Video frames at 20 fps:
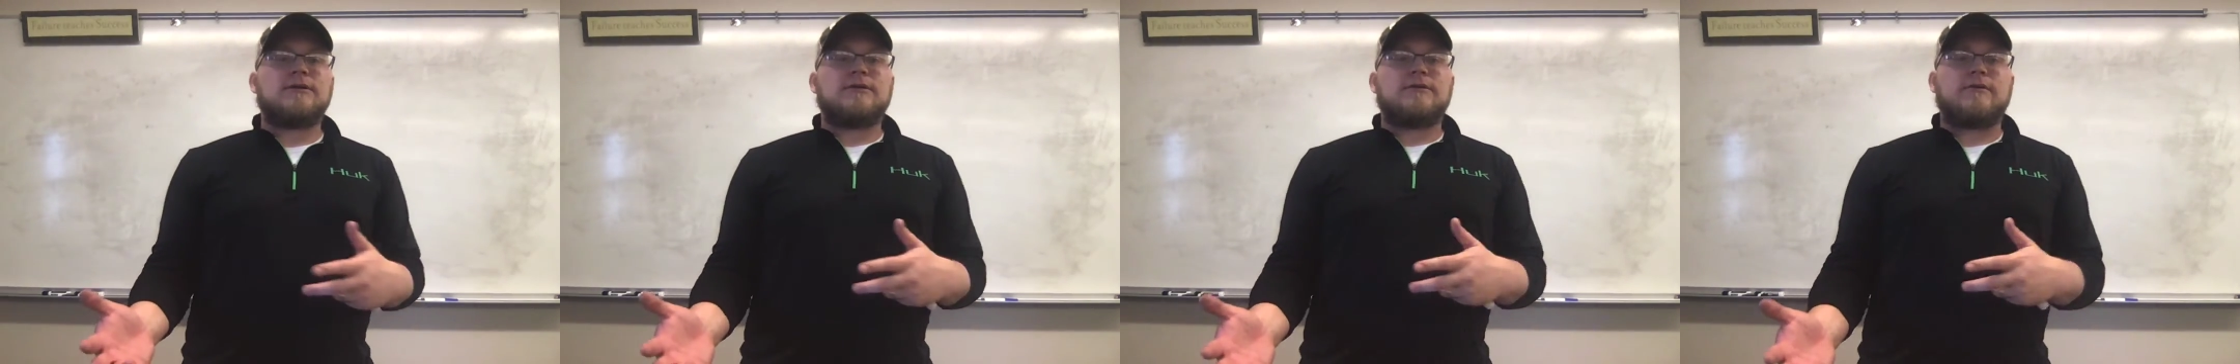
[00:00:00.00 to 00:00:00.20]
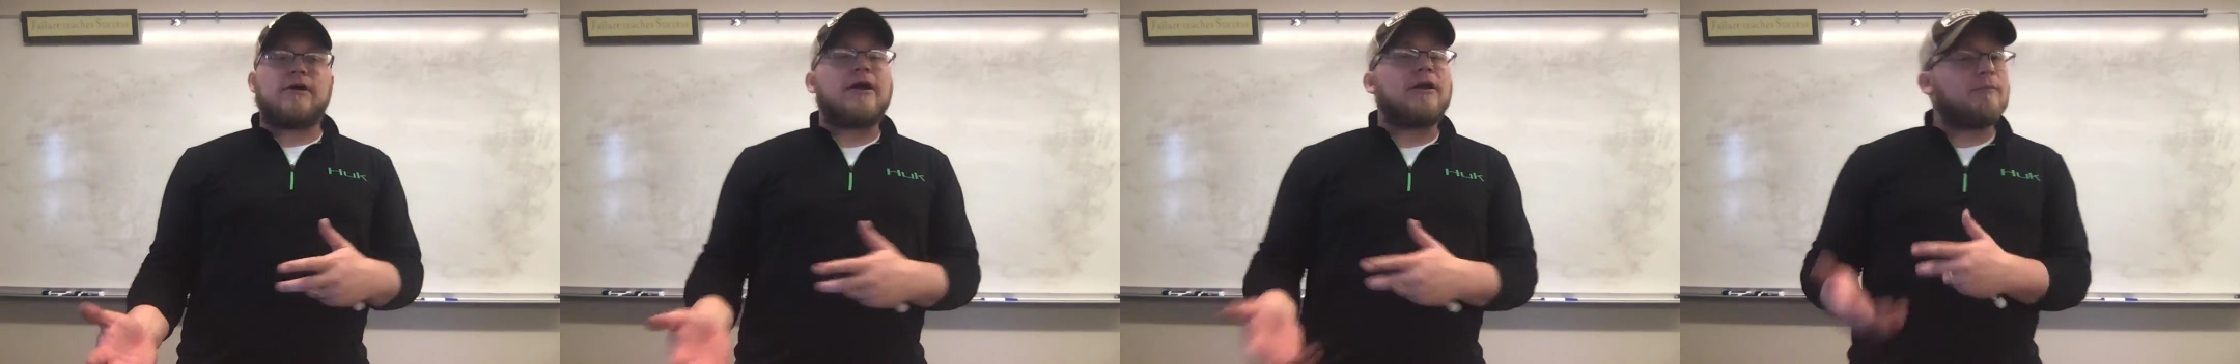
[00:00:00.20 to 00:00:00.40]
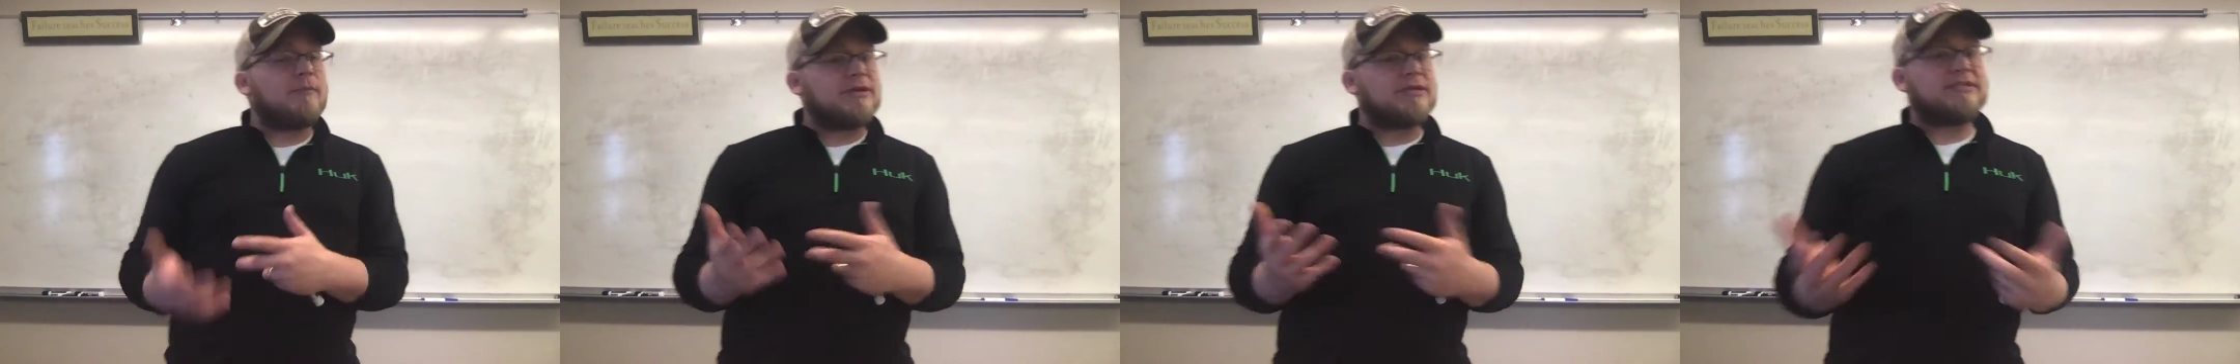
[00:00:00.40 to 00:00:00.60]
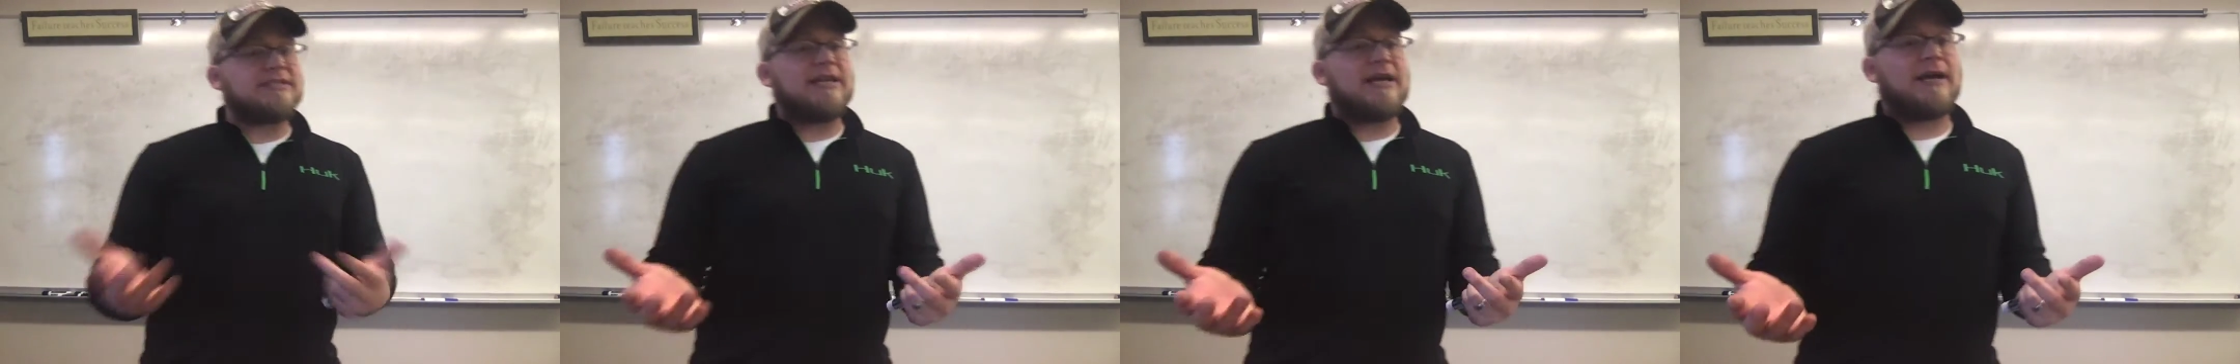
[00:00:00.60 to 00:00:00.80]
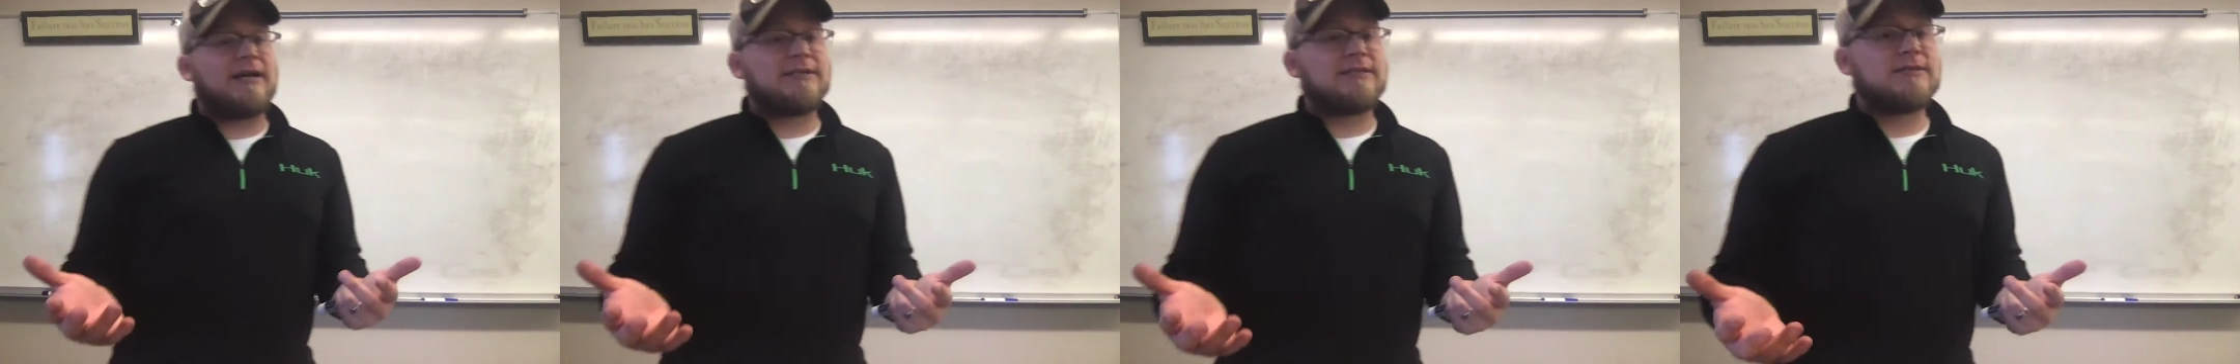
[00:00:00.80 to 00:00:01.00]
Right, it'd be
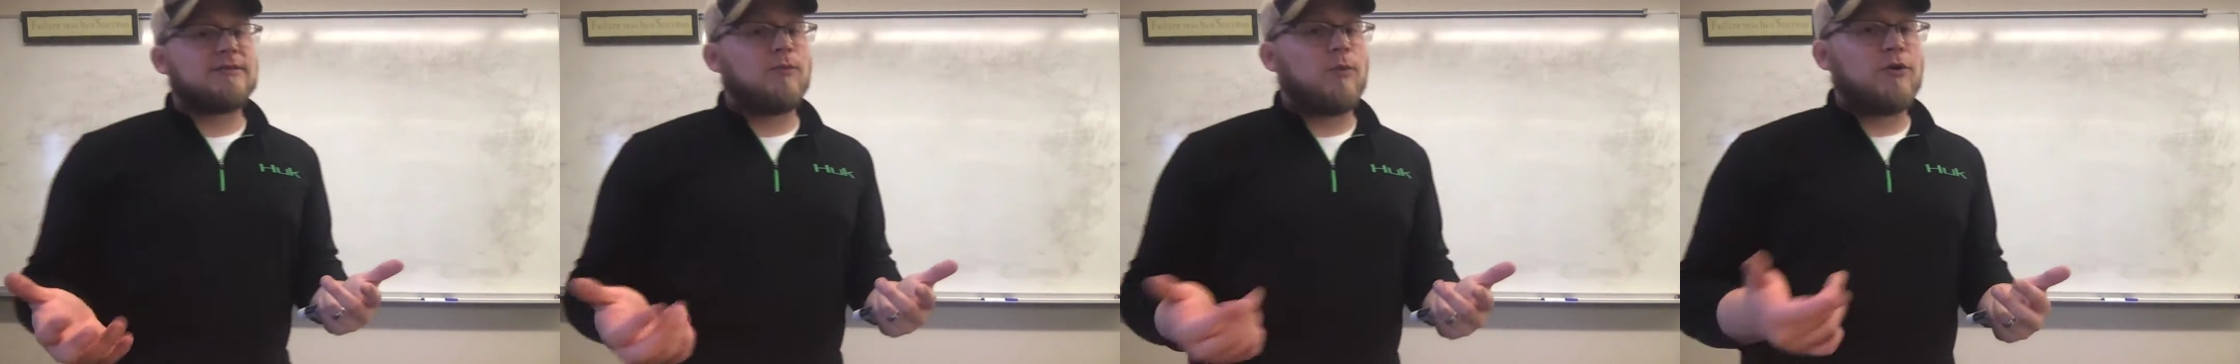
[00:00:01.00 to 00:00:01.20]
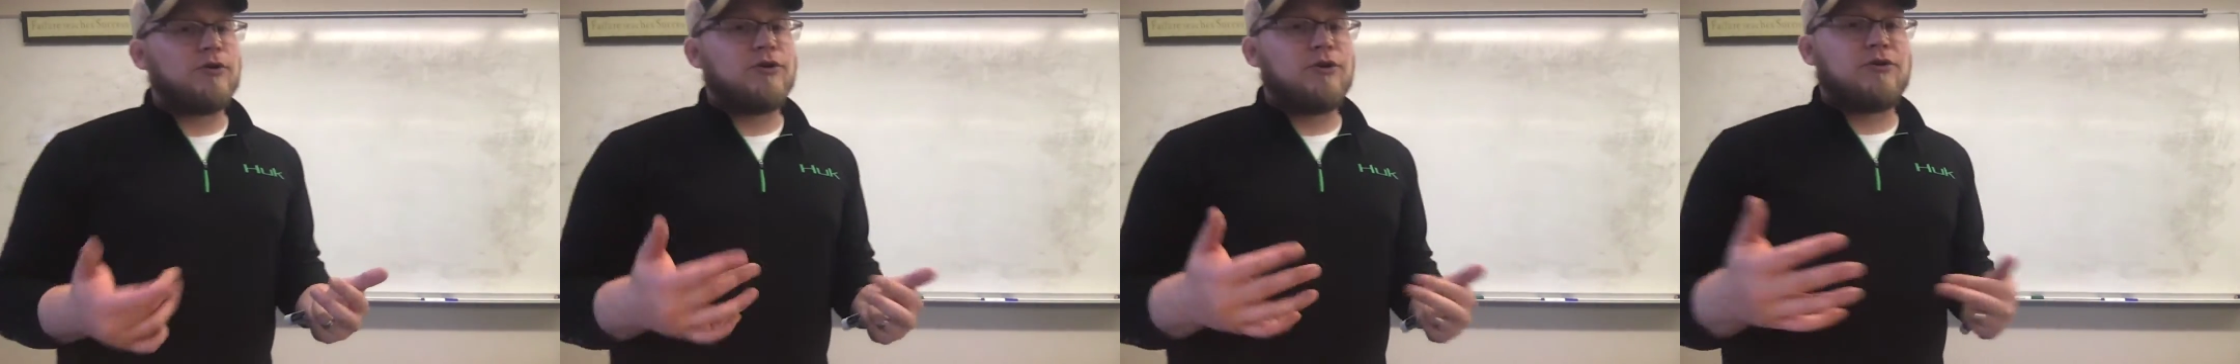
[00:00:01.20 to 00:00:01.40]
6. 1, 2,